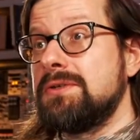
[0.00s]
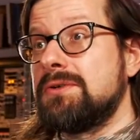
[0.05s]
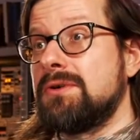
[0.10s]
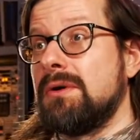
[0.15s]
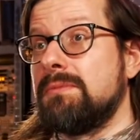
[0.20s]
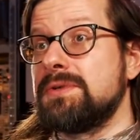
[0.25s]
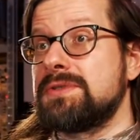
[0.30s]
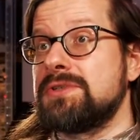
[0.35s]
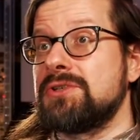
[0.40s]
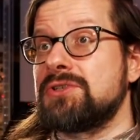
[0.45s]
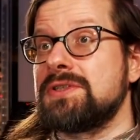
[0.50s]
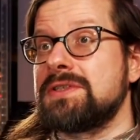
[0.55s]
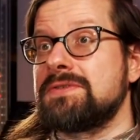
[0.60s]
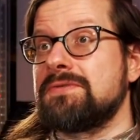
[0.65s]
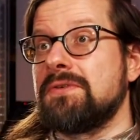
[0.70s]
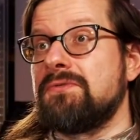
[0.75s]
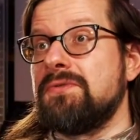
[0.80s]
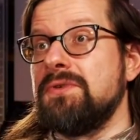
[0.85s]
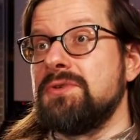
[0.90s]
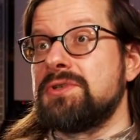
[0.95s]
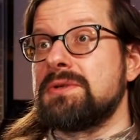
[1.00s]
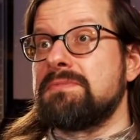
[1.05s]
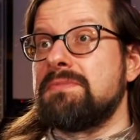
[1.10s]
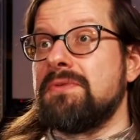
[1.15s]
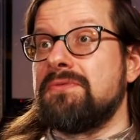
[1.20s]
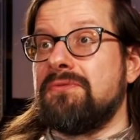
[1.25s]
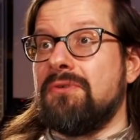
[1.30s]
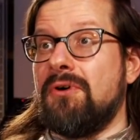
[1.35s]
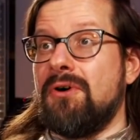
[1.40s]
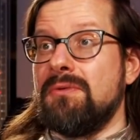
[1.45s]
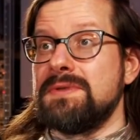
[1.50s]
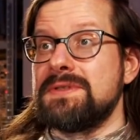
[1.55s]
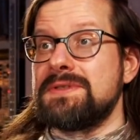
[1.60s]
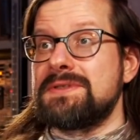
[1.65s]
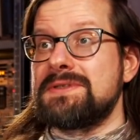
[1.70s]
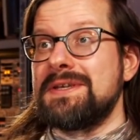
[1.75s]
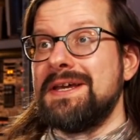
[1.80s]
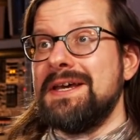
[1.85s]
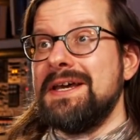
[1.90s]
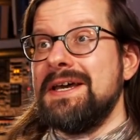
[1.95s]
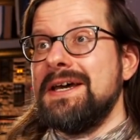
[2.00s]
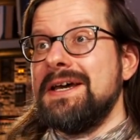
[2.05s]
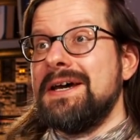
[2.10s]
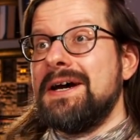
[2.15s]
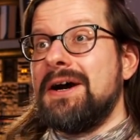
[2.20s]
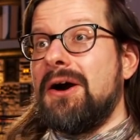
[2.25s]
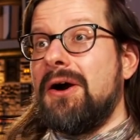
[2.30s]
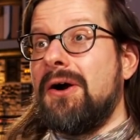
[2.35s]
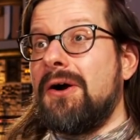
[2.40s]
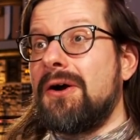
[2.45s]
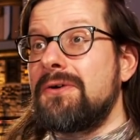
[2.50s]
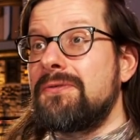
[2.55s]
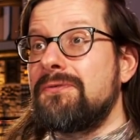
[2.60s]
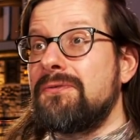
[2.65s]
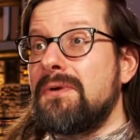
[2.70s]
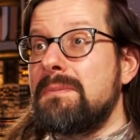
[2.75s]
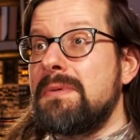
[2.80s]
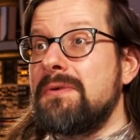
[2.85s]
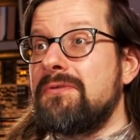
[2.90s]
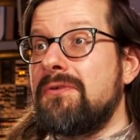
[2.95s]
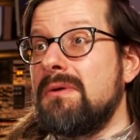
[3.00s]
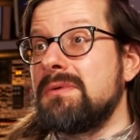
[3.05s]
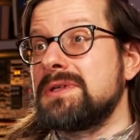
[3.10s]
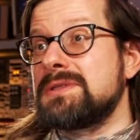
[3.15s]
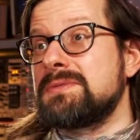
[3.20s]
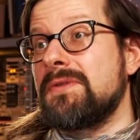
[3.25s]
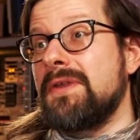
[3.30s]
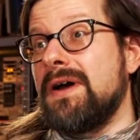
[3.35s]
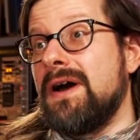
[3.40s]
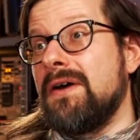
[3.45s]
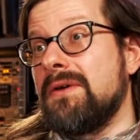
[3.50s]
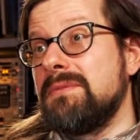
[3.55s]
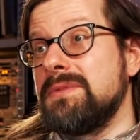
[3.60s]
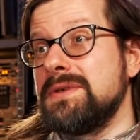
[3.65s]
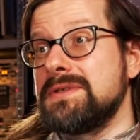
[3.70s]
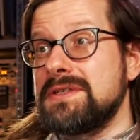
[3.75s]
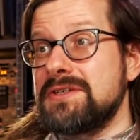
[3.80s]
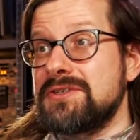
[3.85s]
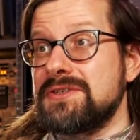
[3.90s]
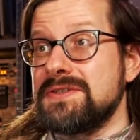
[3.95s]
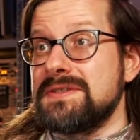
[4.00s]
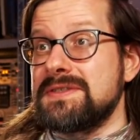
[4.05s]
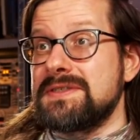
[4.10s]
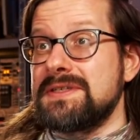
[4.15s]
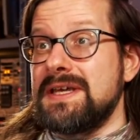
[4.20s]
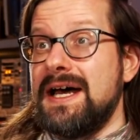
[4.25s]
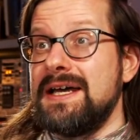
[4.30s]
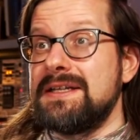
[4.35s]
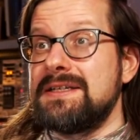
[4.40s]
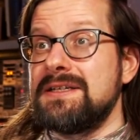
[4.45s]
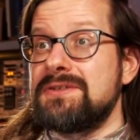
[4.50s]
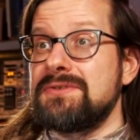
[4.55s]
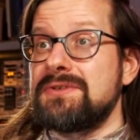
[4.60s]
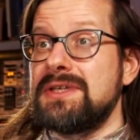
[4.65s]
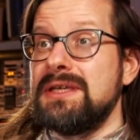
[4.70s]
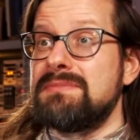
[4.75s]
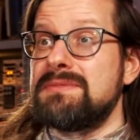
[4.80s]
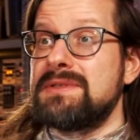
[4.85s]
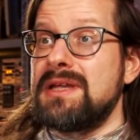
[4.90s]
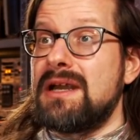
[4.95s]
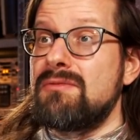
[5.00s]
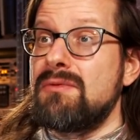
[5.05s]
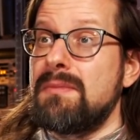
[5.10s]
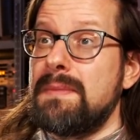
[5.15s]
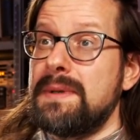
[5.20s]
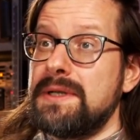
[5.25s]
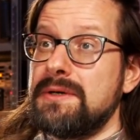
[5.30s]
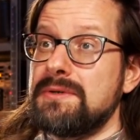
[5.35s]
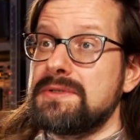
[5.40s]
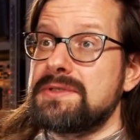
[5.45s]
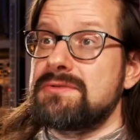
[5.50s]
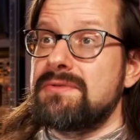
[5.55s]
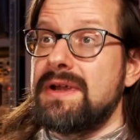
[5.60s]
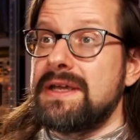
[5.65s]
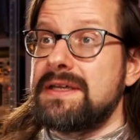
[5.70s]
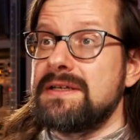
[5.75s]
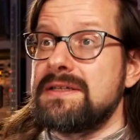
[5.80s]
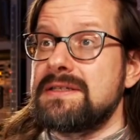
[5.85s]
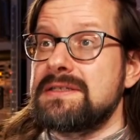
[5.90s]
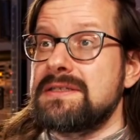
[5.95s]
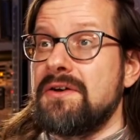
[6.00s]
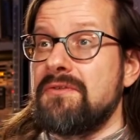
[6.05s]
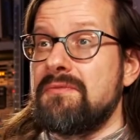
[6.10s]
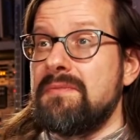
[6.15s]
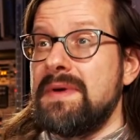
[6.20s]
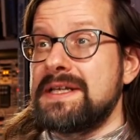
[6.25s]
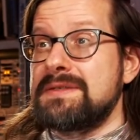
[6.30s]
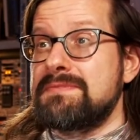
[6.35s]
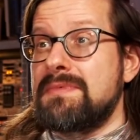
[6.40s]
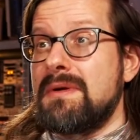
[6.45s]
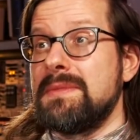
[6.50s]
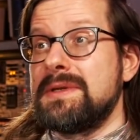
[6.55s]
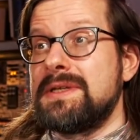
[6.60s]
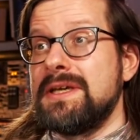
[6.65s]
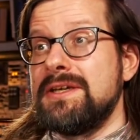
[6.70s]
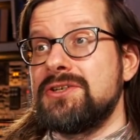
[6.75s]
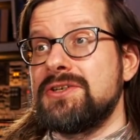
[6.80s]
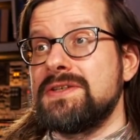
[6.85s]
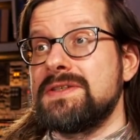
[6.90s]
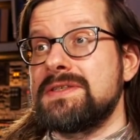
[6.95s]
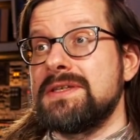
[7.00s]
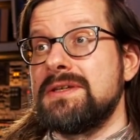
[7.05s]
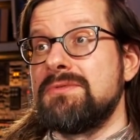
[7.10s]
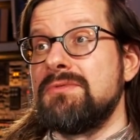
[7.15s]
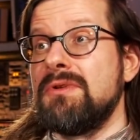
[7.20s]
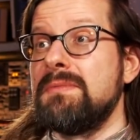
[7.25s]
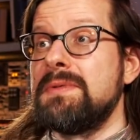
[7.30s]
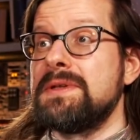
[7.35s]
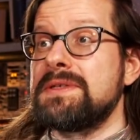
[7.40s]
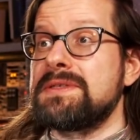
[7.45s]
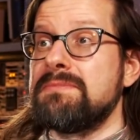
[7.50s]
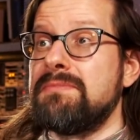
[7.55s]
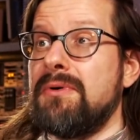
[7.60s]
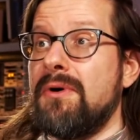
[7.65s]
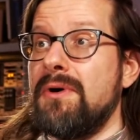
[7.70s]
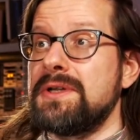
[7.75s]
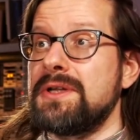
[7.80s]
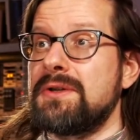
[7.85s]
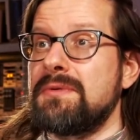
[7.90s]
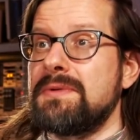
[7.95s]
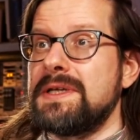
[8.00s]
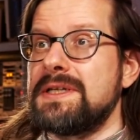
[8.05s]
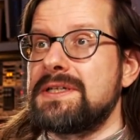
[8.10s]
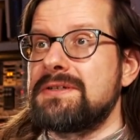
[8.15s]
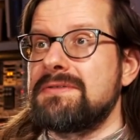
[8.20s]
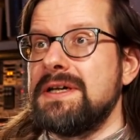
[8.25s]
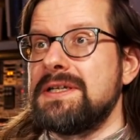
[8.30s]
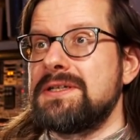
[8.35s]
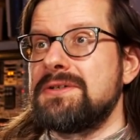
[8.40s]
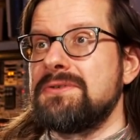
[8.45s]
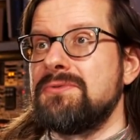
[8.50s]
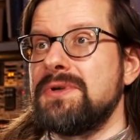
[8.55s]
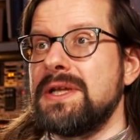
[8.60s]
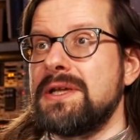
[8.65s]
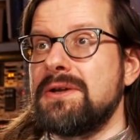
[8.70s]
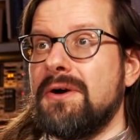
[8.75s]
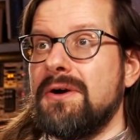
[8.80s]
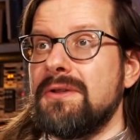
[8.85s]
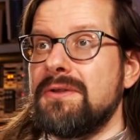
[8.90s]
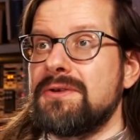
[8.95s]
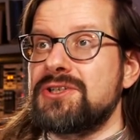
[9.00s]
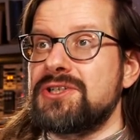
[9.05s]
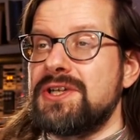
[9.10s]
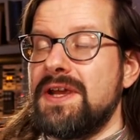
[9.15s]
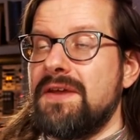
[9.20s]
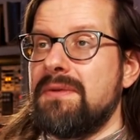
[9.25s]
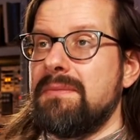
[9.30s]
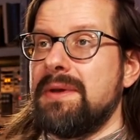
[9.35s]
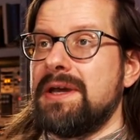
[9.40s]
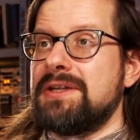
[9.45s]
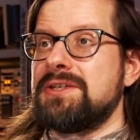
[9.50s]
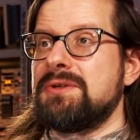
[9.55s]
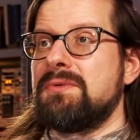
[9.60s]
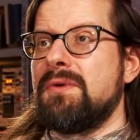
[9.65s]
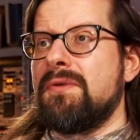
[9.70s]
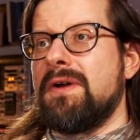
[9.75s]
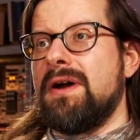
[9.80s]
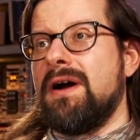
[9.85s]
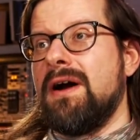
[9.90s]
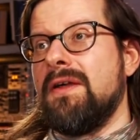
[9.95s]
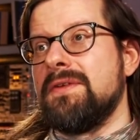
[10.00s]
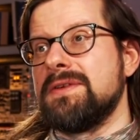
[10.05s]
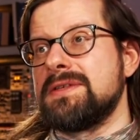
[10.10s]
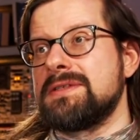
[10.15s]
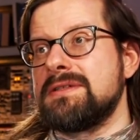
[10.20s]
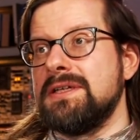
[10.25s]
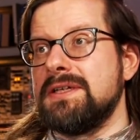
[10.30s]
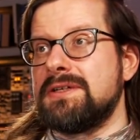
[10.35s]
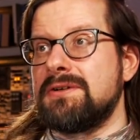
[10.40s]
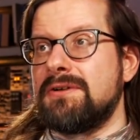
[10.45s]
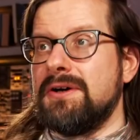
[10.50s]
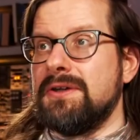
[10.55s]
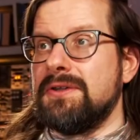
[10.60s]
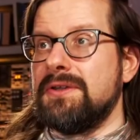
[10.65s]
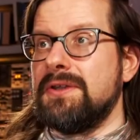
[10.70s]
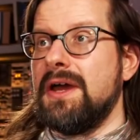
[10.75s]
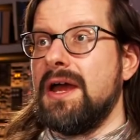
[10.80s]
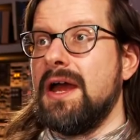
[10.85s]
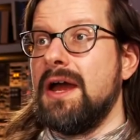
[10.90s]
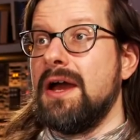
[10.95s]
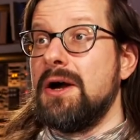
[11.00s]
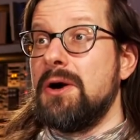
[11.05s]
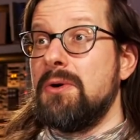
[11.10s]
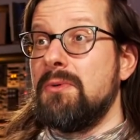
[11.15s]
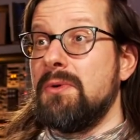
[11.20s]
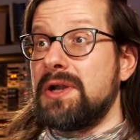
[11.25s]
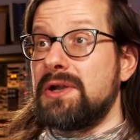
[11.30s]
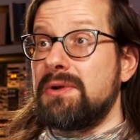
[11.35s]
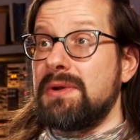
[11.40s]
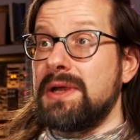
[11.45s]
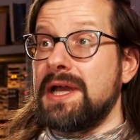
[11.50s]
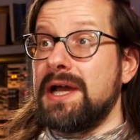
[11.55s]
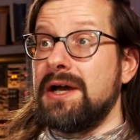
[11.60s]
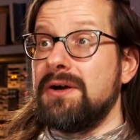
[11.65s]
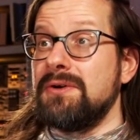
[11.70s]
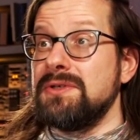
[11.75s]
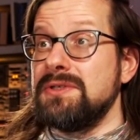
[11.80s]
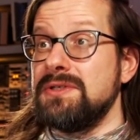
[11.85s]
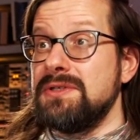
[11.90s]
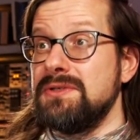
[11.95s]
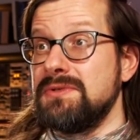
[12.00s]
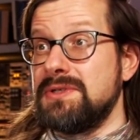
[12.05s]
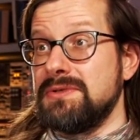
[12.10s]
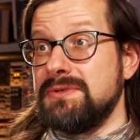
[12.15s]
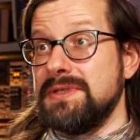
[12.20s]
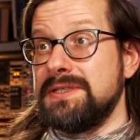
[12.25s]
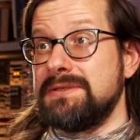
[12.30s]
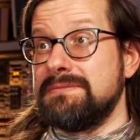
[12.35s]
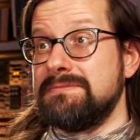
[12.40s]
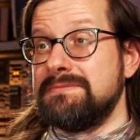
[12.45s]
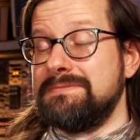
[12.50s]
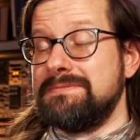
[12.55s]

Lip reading: your compositions for future performance or for performance with other musicians. I tend to keep terrible notes records of my experimentations and will be disappointed when I try to recall or share the magic with others later on. Wondering how you do it.